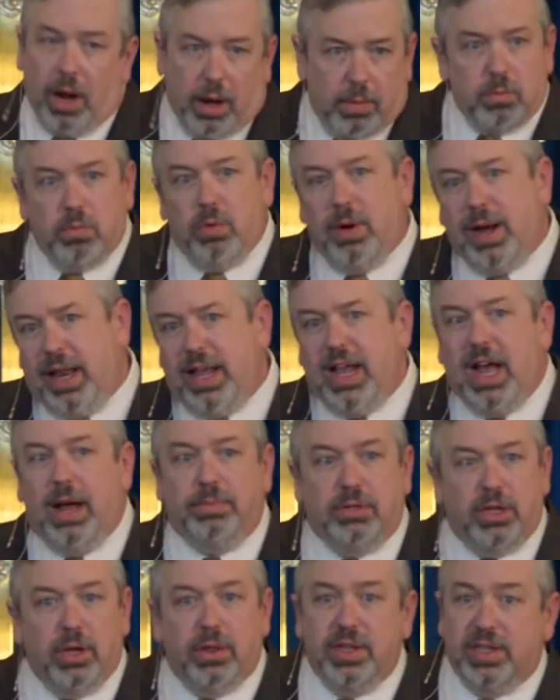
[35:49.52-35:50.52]
really
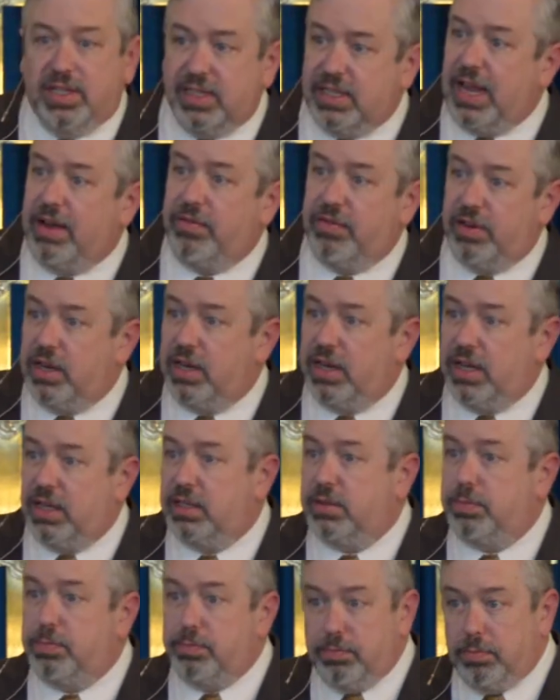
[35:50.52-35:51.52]
up to the
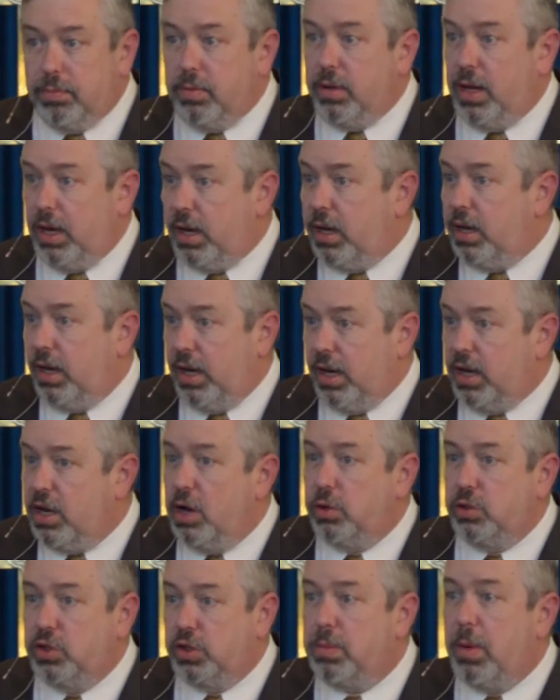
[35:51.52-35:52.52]
70s, in
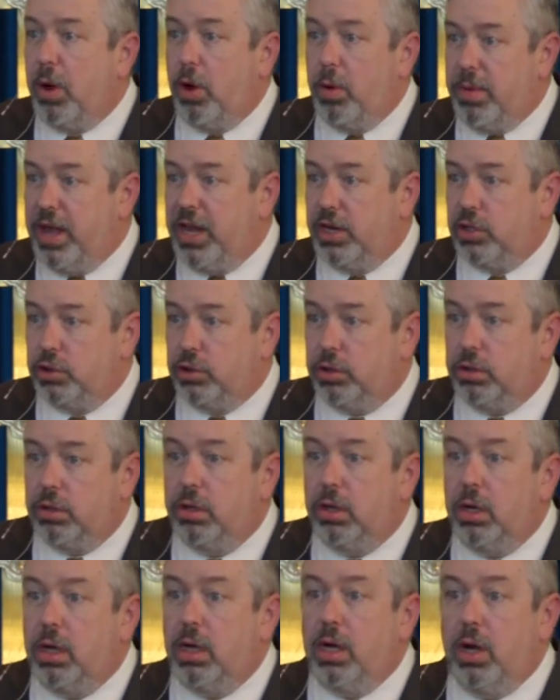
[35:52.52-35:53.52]
no small measure,
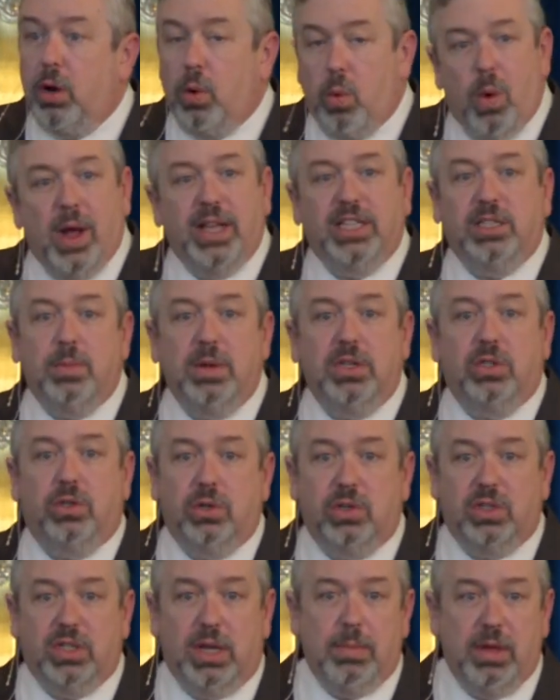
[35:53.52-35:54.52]

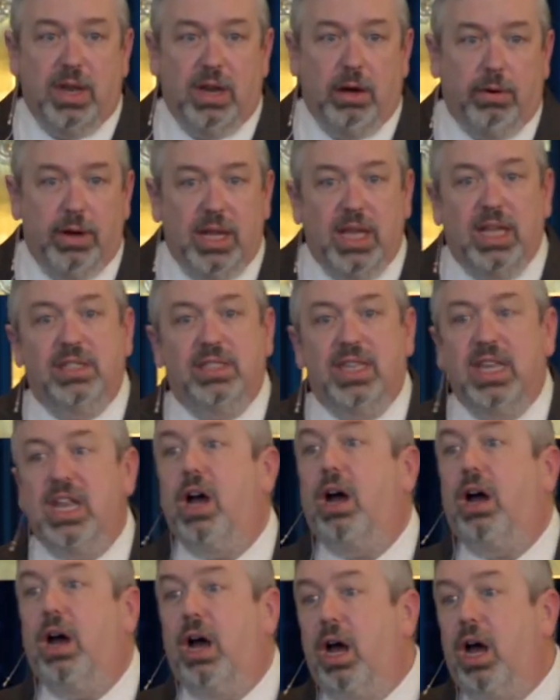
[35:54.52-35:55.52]
Westminster Seminary is the
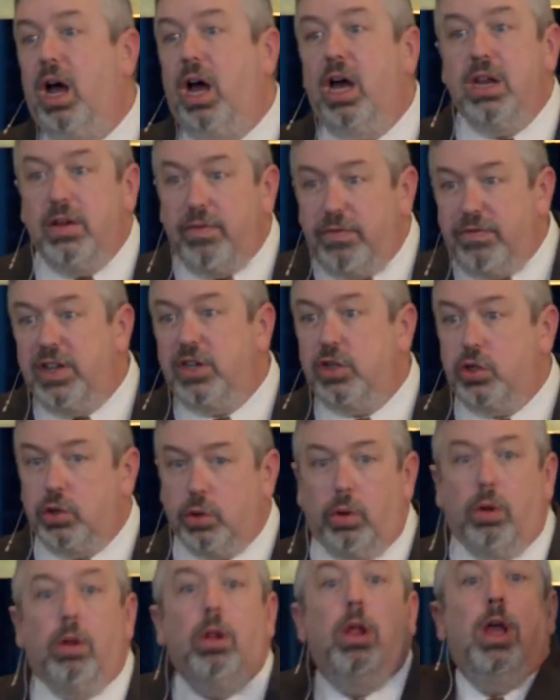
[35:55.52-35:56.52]

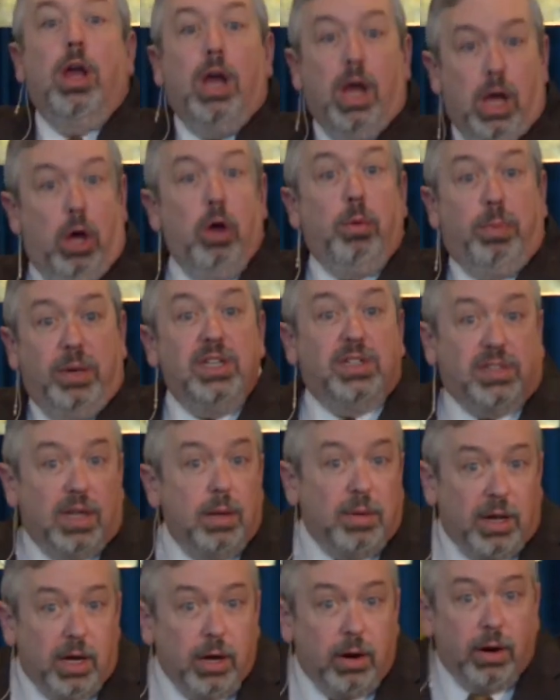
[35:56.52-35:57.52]
unofficial OP
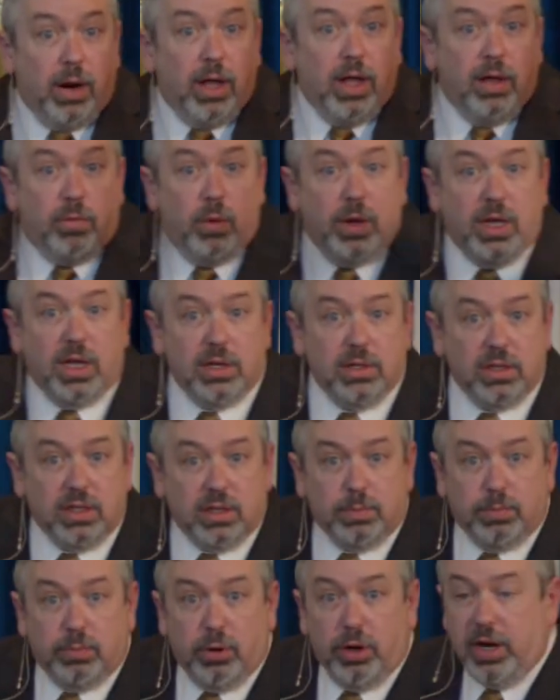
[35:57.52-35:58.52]
seminary, if we can
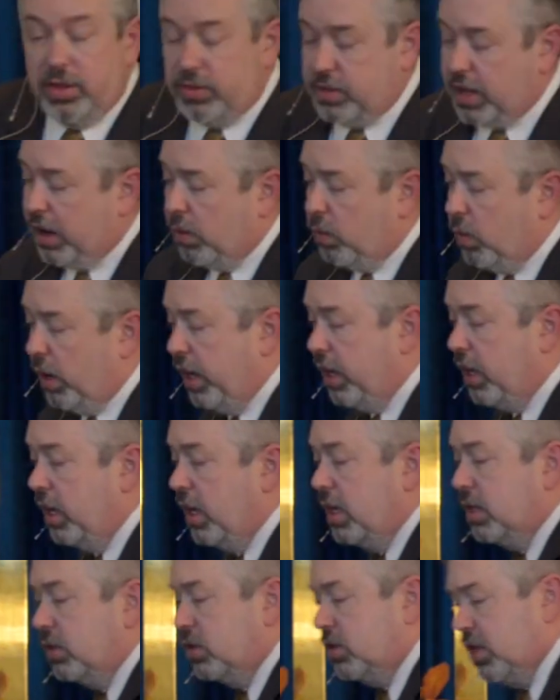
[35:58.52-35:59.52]
just put it that way.
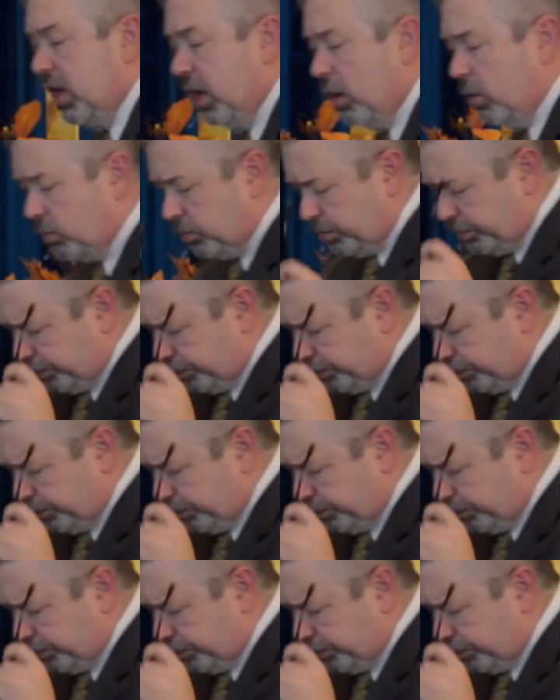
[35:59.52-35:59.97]
So